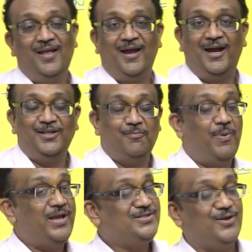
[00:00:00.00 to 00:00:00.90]
And the
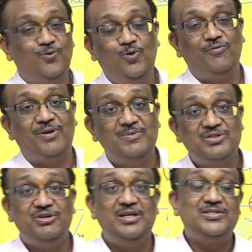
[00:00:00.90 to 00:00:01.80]
basic rule of
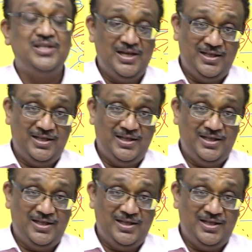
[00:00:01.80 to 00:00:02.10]
chemistry is